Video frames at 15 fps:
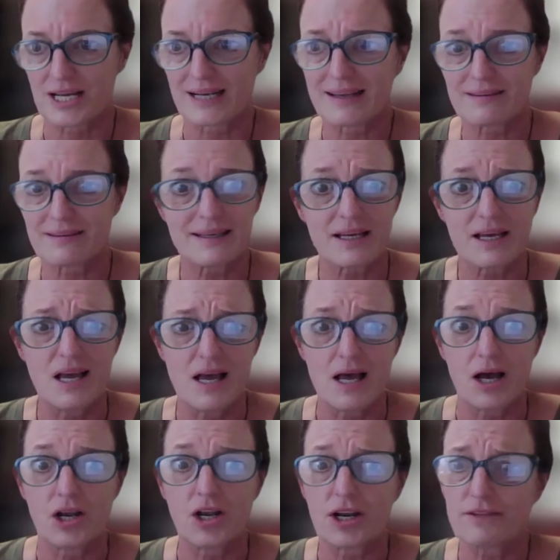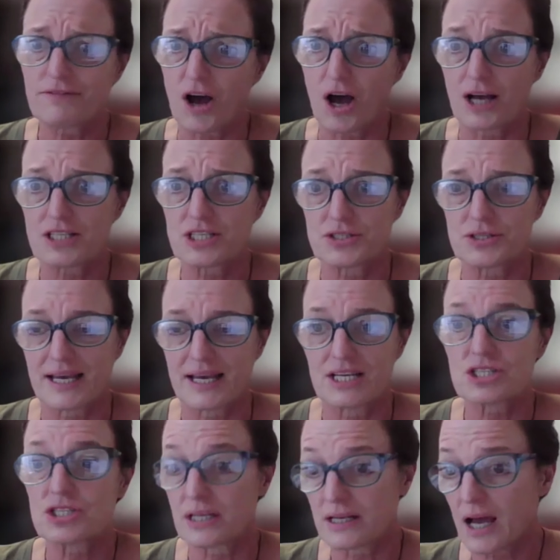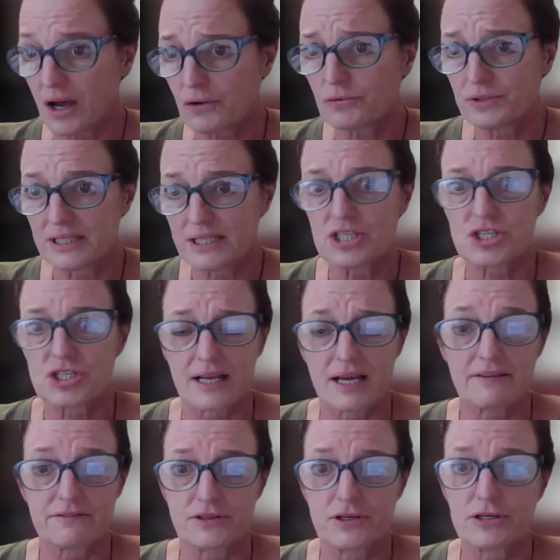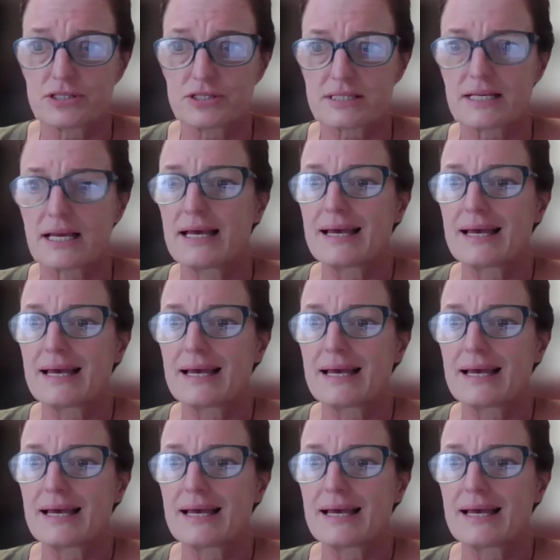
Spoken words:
And I think a lot of art education in our region, I've noticed,